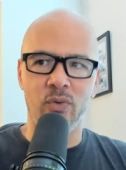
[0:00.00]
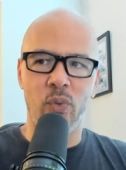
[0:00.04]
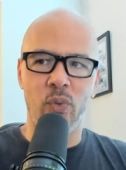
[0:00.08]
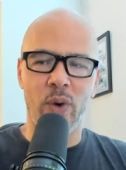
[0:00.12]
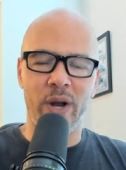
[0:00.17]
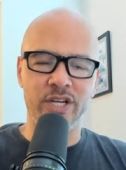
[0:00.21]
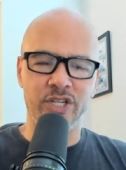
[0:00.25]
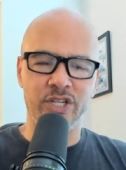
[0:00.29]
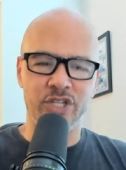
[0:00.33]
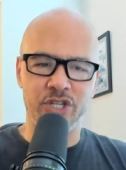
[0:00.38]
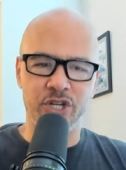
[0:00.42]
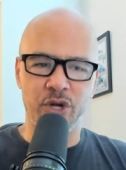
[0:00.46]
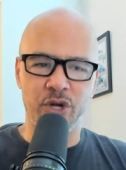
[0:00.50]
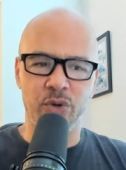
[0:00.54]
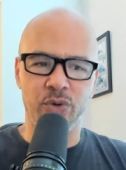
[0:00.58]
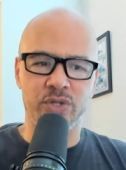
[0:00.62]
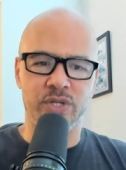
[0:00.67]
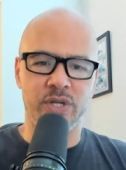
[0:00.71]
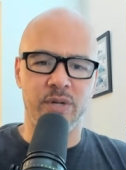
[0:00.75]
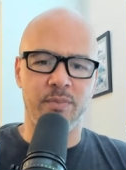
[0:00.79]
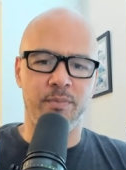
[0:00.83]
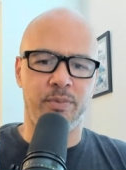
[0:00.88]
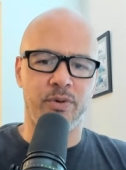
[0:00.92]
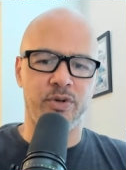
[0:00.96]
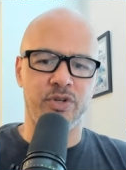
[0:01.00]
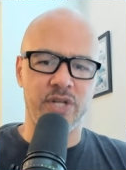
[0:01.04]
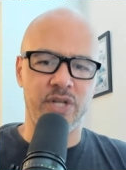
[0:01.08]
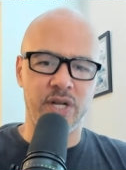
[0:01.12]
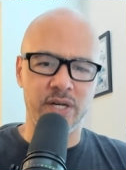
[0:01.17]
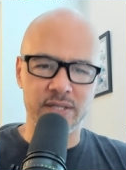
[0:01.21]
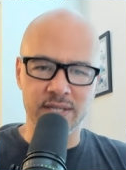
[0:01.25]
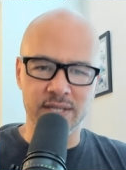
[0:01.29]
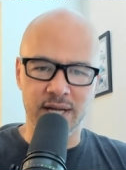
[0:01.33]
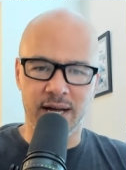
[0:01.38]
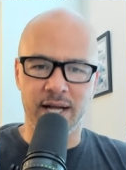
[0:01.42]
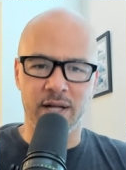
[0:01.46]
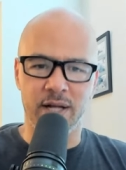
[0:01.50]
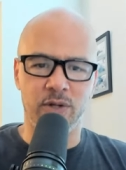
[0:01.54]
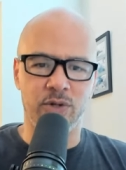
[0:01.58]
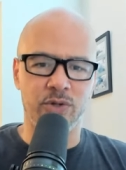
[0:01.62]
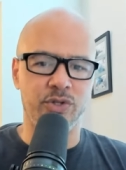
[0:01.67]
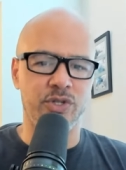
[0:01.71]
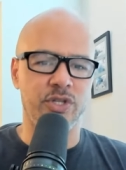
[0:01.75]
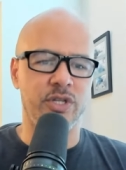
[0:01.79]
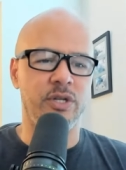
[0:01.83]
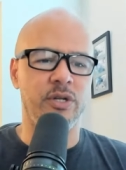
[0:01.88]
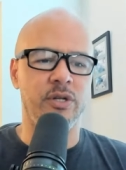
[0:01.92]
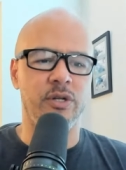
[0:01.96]
ratios and
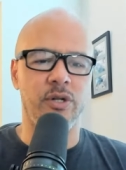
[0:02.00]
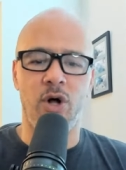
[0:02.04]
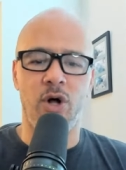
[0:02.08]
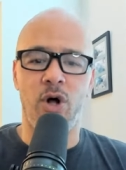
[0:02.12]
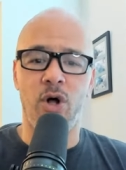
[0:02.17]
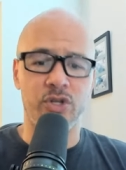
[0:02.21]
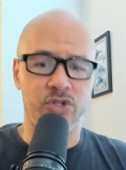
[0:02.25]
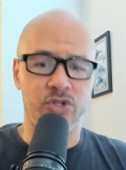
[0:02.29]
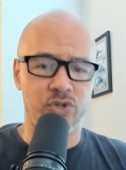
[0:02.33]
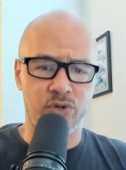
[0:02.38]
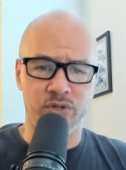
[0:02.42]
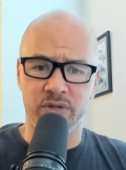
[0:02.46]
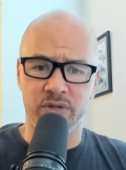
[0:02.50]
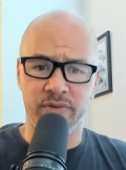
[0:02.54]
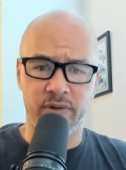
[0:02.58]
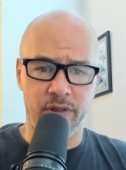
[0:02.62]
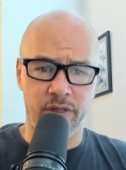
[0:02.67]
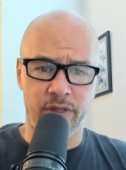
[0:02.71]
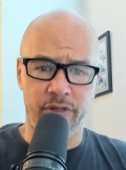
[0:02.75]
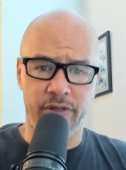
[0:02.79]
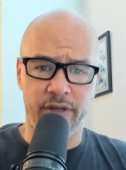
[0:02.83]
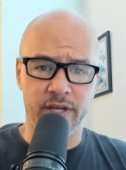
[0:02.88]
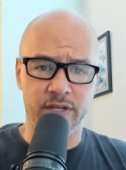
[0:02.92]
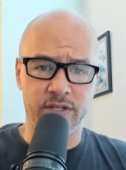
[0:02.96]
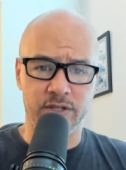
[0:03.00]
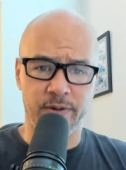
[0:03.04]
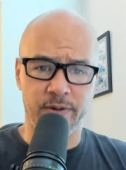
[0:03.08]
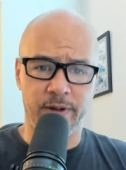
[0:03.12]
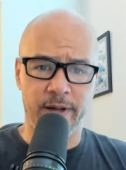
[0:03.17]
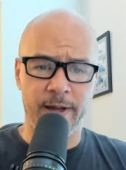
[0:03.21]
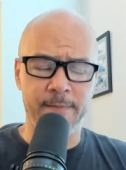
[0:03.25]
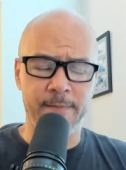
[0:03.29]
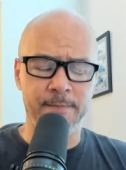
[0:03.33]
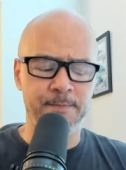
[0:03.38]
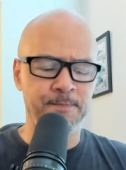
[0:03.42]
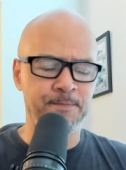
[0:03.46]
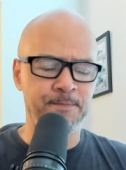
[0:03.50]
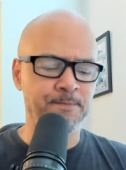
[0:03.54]
percentiles and all sorts of other things, okay?